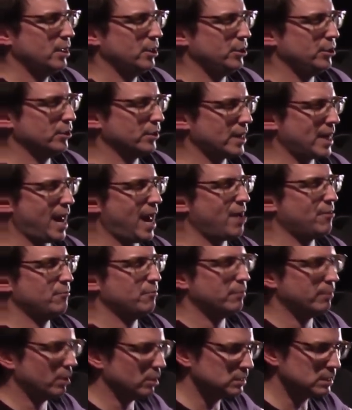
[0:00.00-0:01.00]
you're going to have
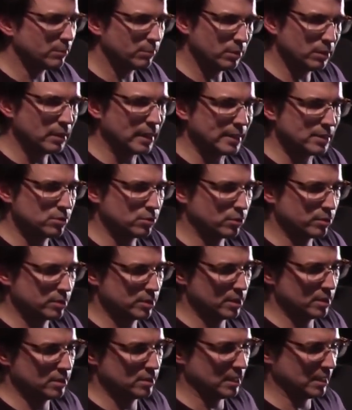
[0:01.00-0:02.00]
multiple light
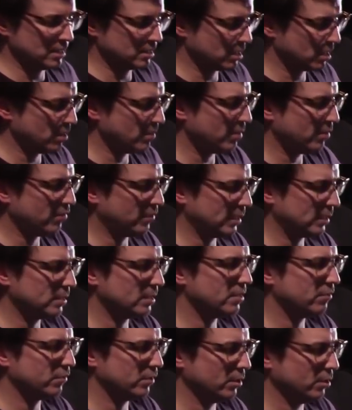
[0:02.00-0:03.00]
sources. It's going to be fairly
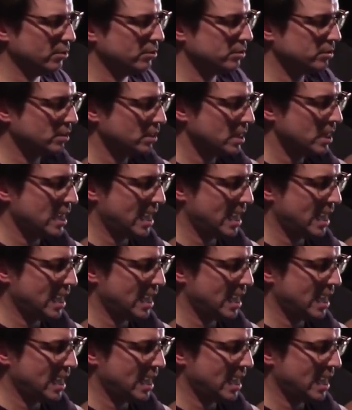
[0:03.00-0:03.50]
diffused.